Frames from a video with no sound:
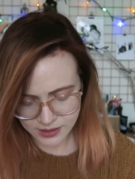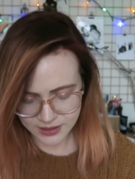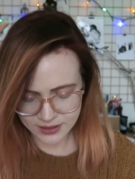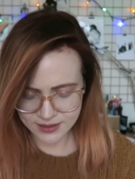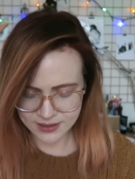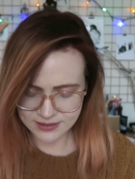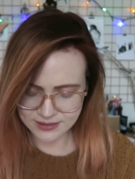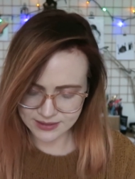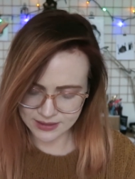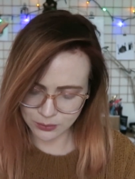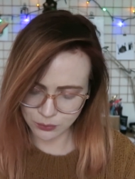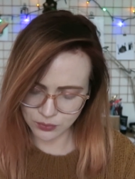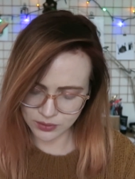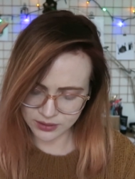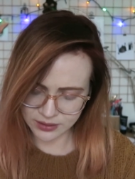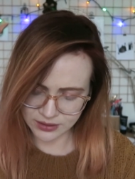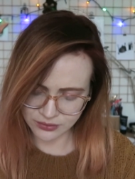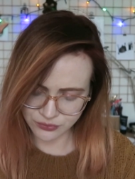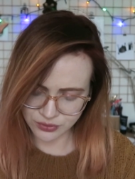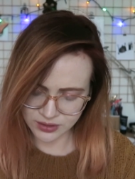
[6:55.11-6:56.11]
It has like
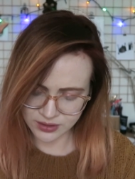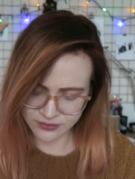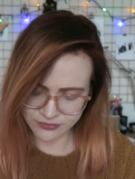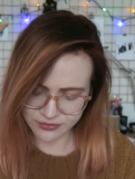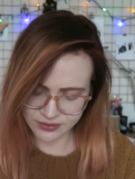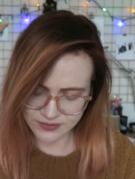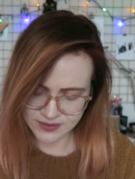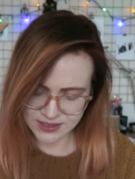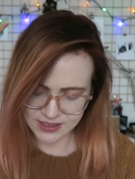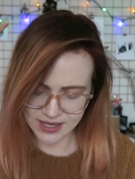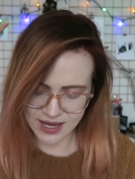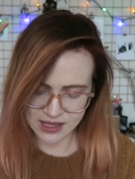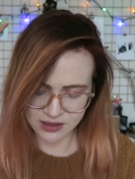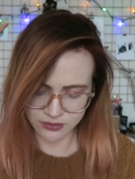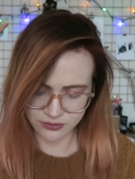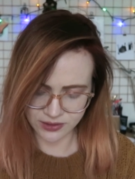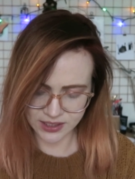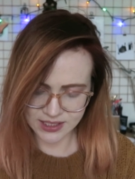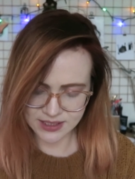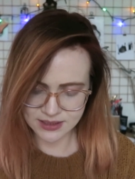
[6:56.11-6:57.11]
150
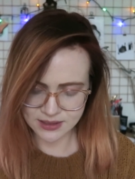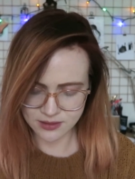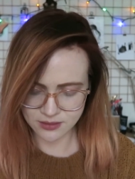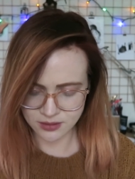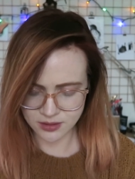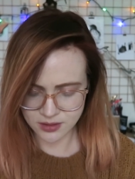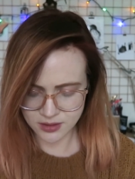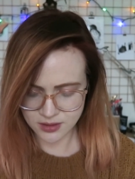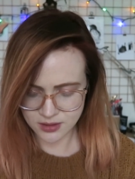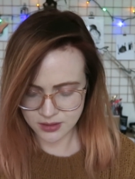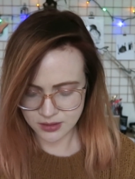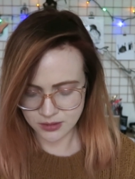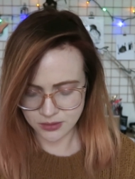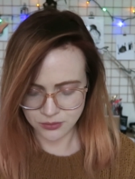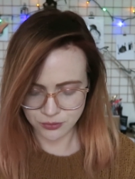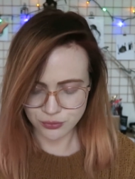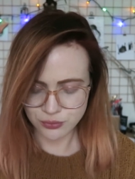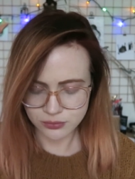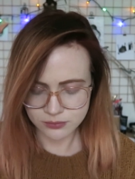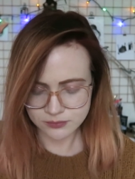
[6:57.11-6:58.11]
calories,
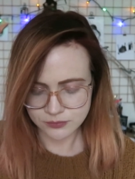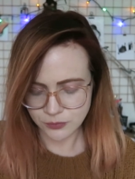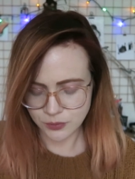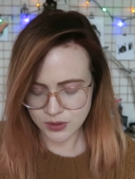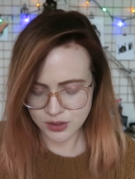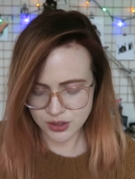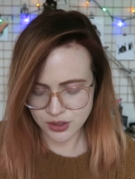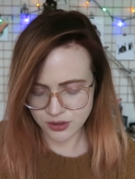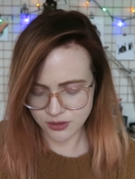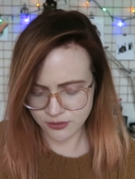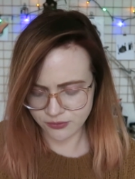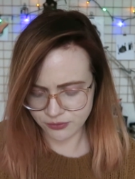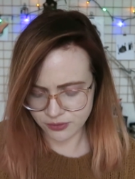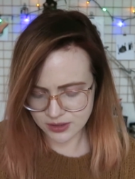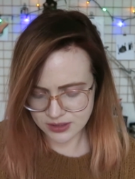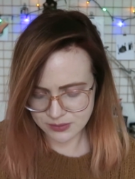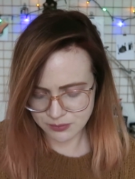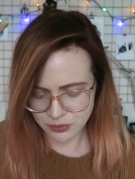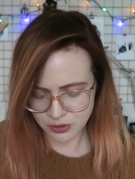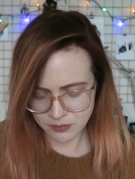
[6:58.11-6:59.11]
which, you know,
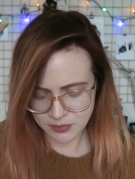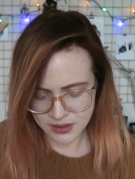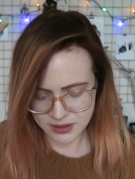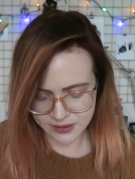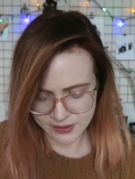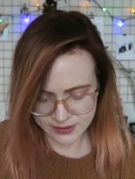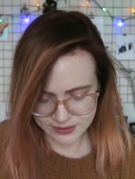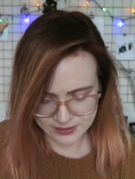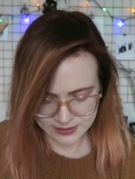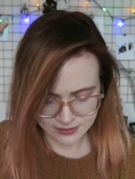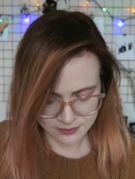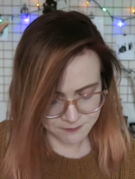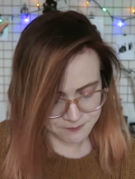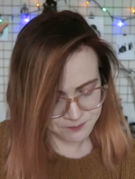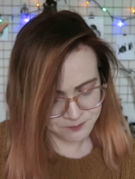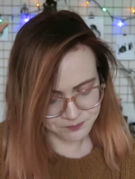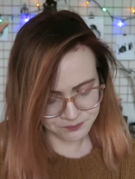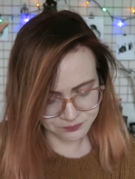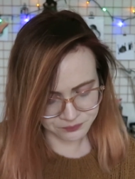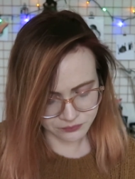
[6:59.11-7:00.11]
for a small bar is
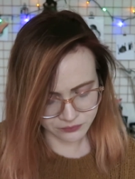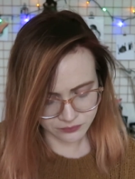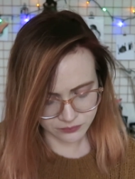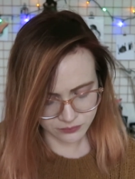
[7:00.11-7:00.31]
on